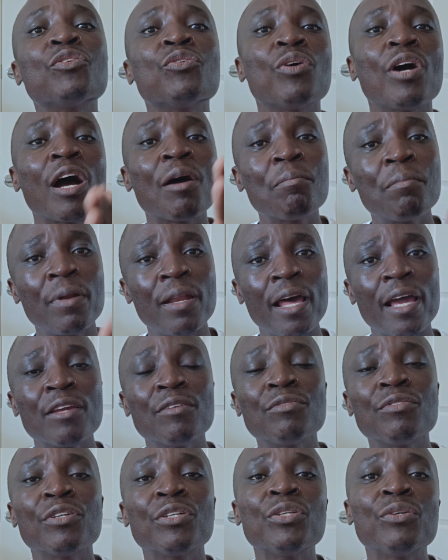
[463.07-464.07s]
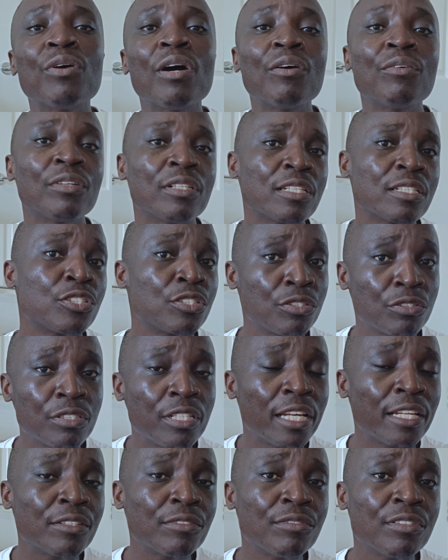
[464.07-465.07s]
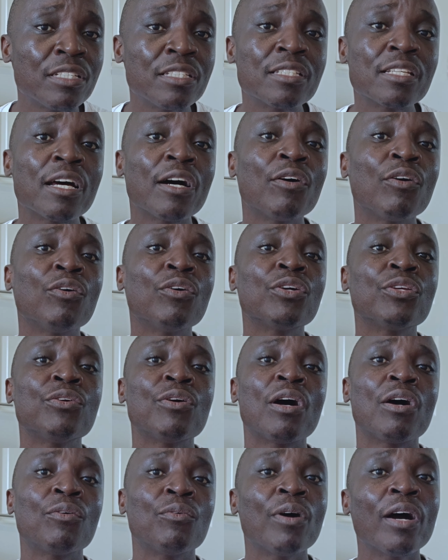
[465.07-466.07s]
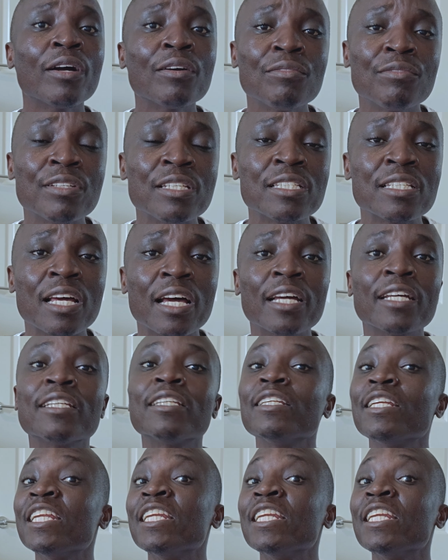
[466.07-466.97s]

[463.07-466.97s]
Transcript: to apply for your student visa or your work visa,